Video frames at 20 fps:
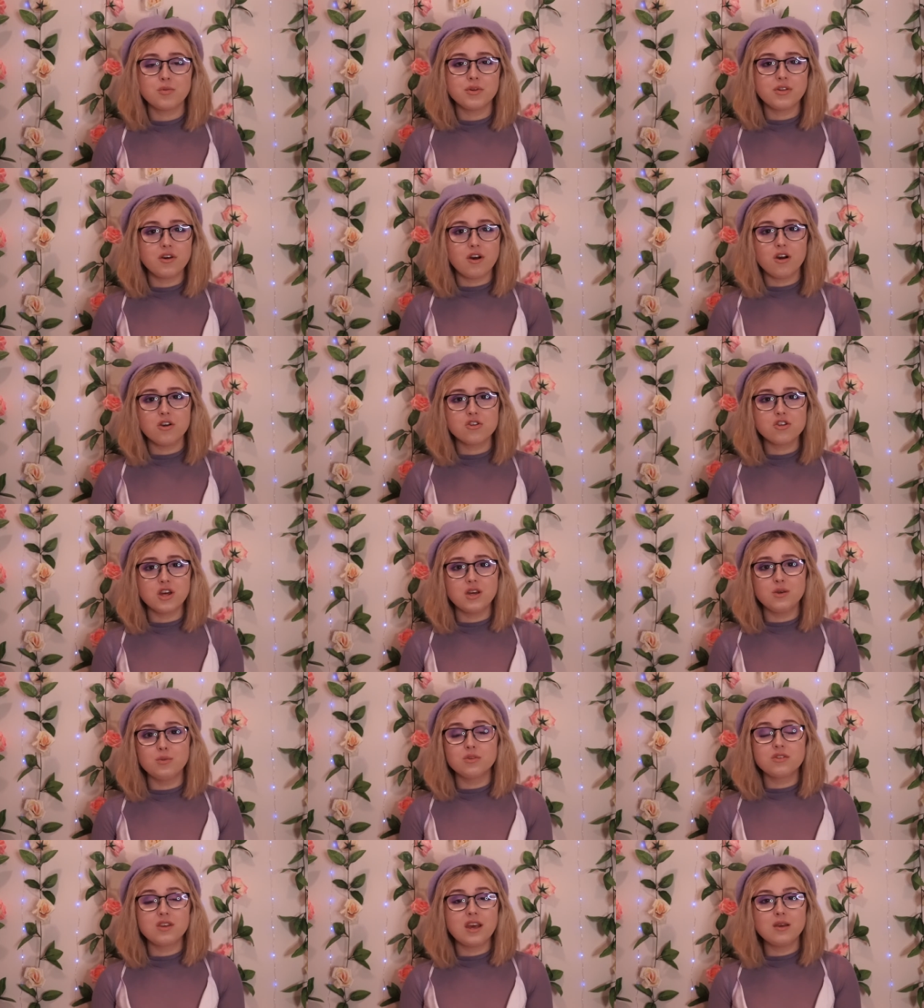with RJ
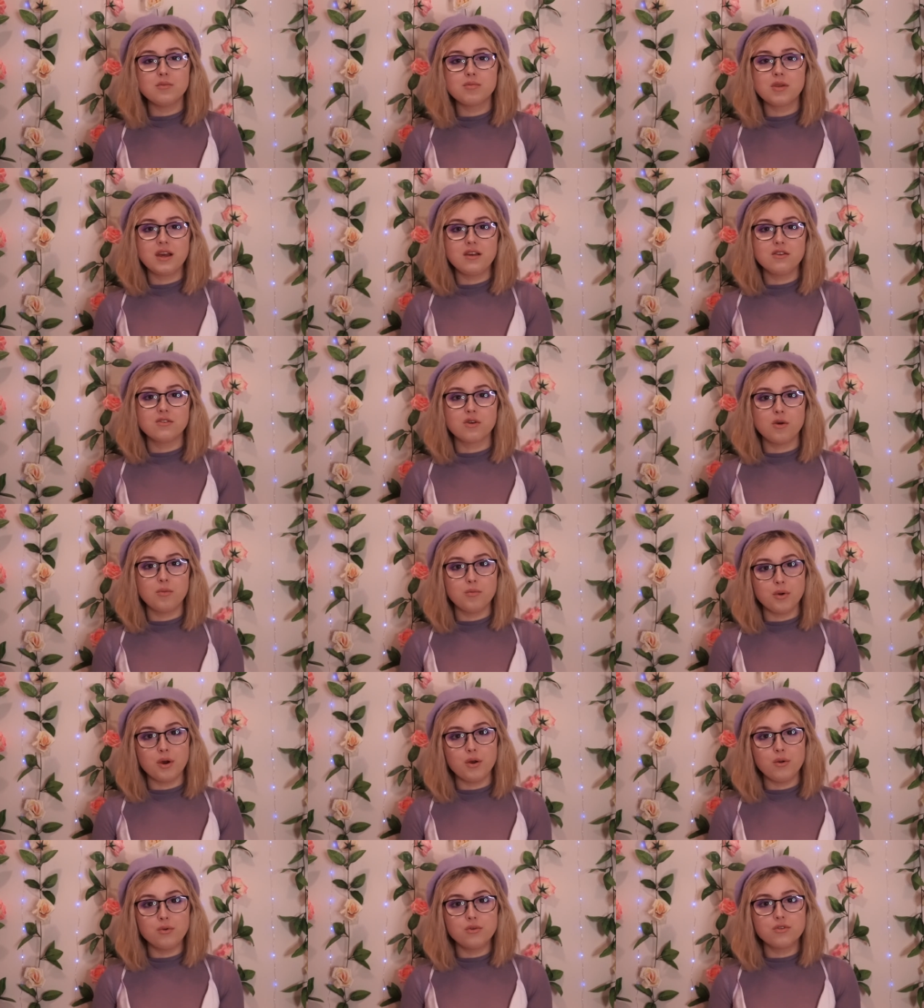would take place on
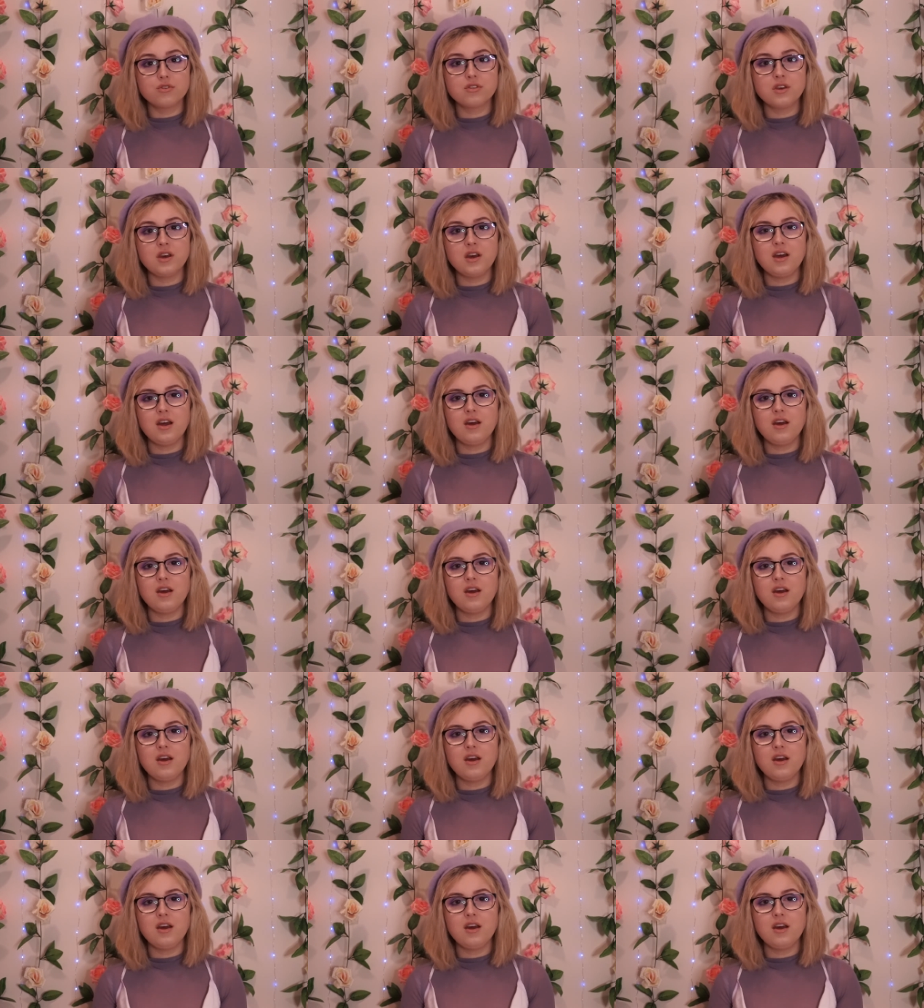boats.